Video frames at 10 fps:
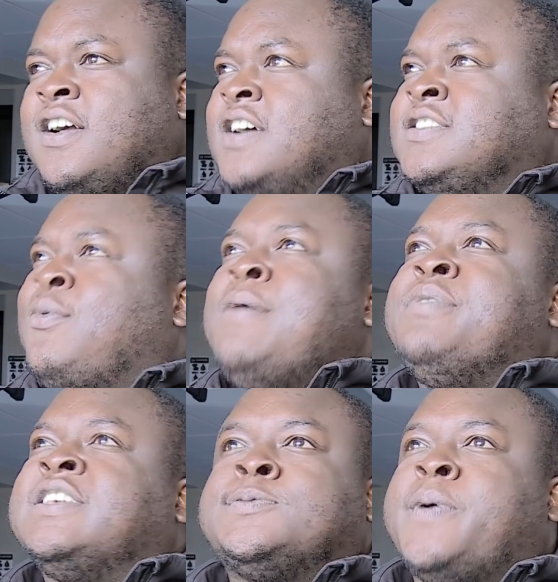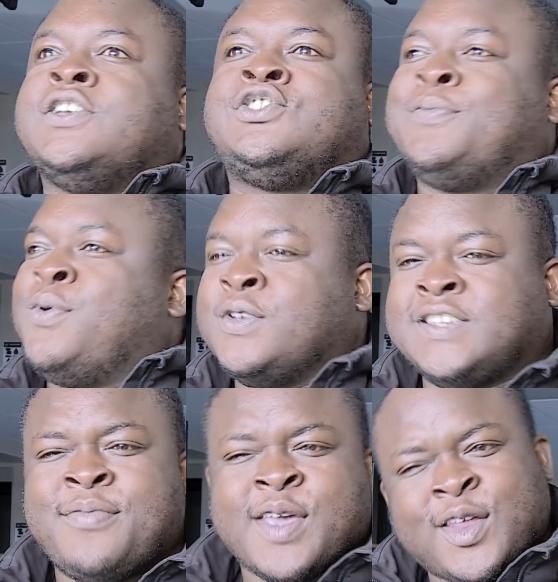it's like one big spaceship or
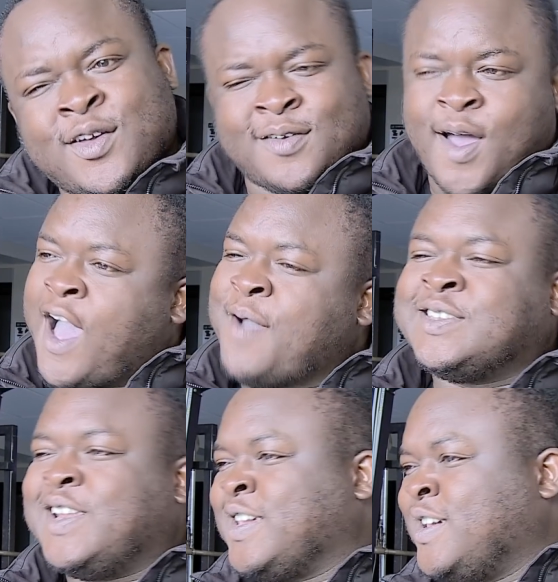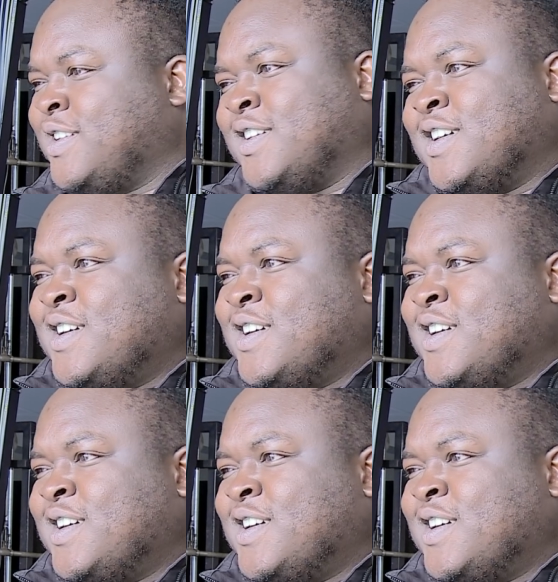something, you know. I was still a kid.